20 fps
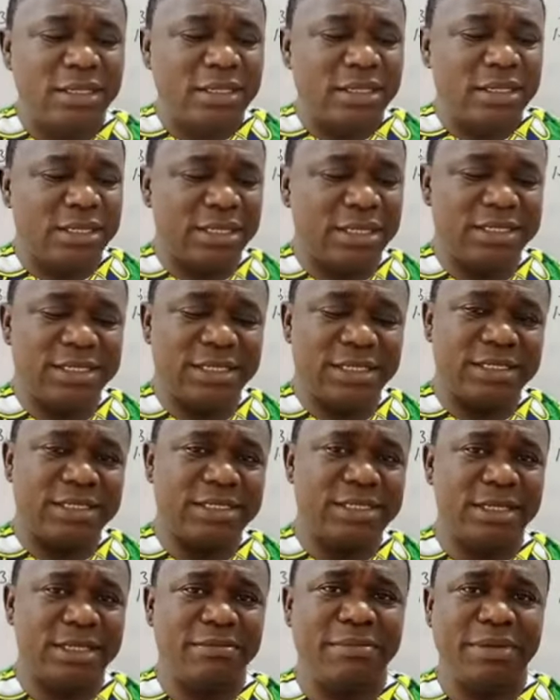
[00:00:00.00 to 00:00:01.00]
This is
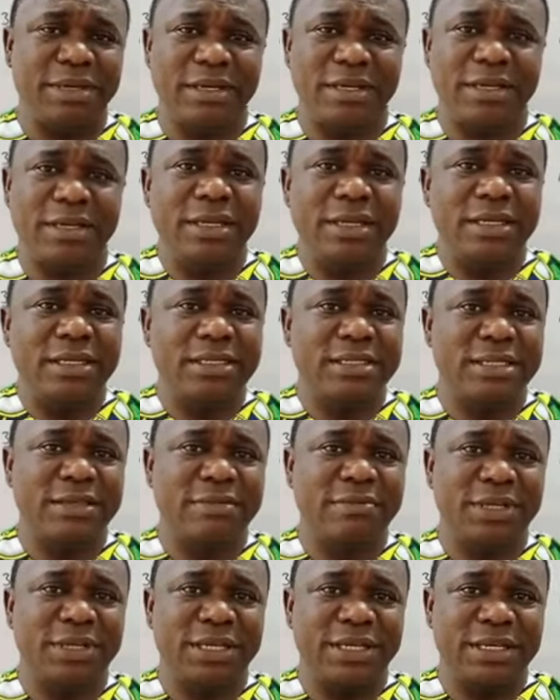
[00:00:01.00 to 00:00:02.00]
Simbi.
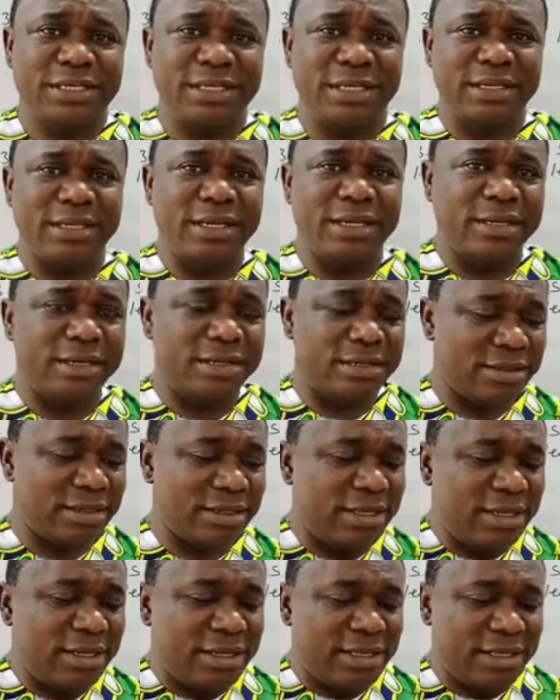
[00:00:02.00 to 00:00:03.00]
Simbi is a girl.
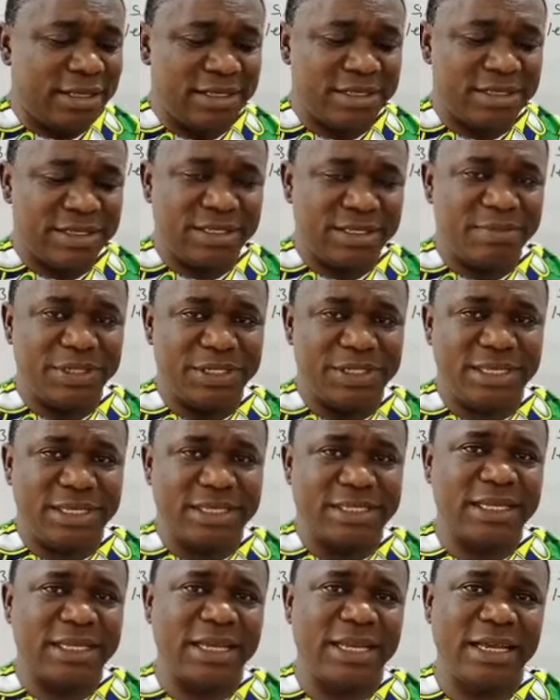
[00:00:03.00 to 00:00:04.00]
This is Mr.
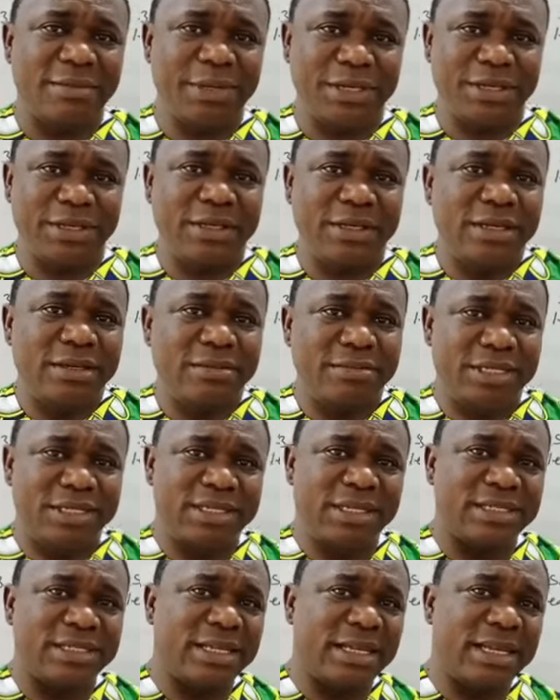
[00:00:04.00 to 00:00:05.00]
Salami.
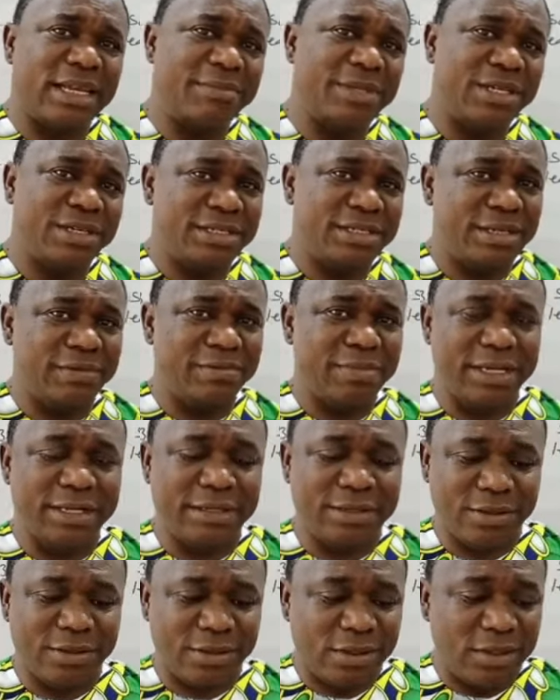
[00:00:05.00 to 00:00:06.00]
Mr. Salami is a
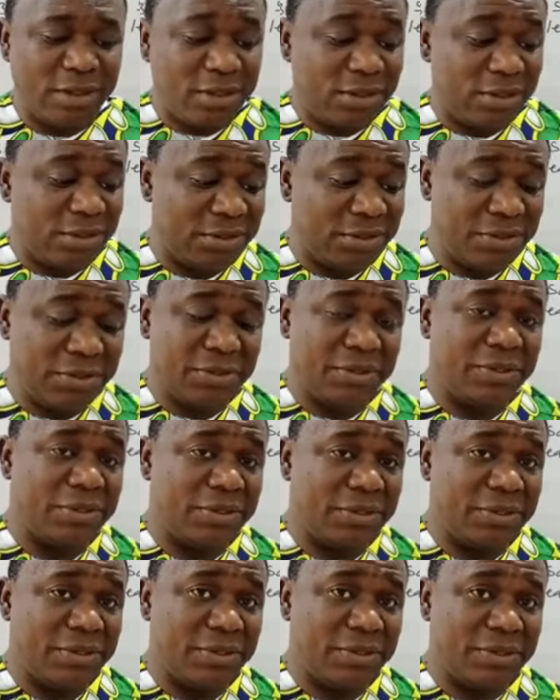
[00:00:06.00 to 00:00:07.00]
man. Go
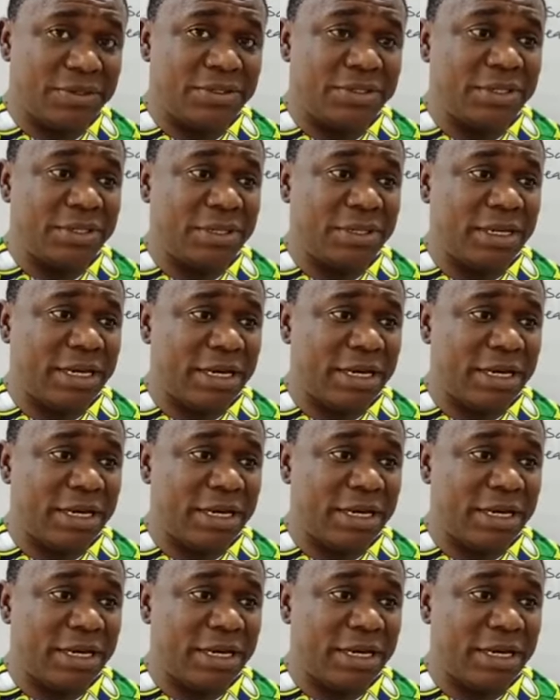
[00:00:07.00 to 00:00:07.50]
on, Ox.